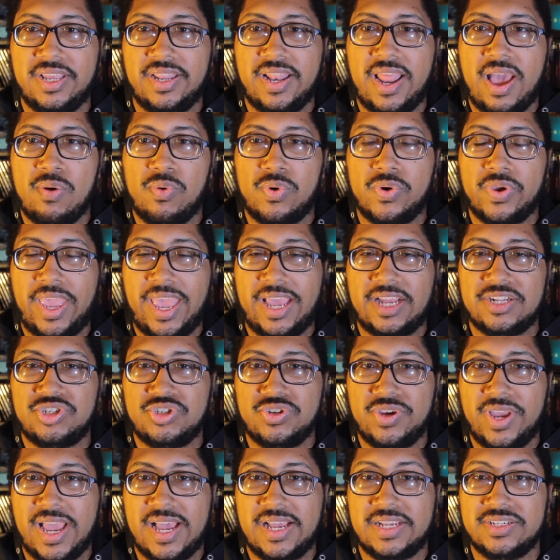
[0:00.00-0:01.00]
and I will catch
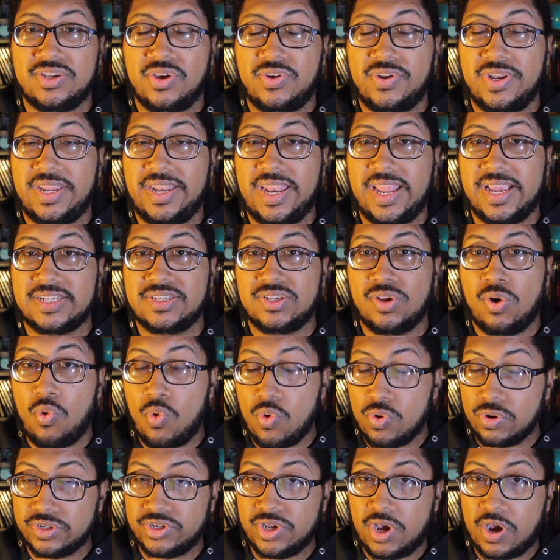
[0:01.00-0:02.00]
you guys on the next
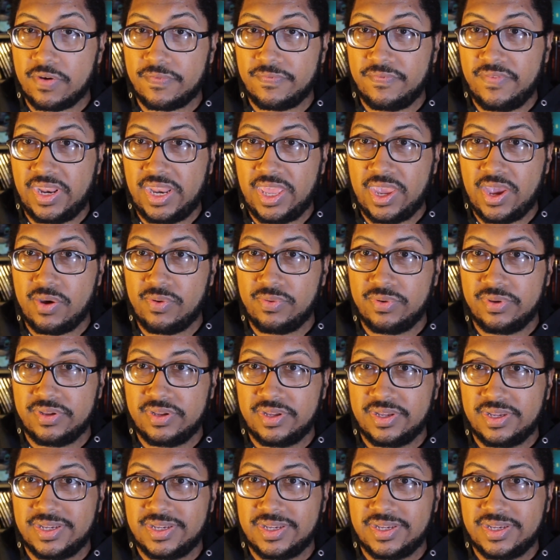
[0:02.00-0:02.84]
Horror Talk video.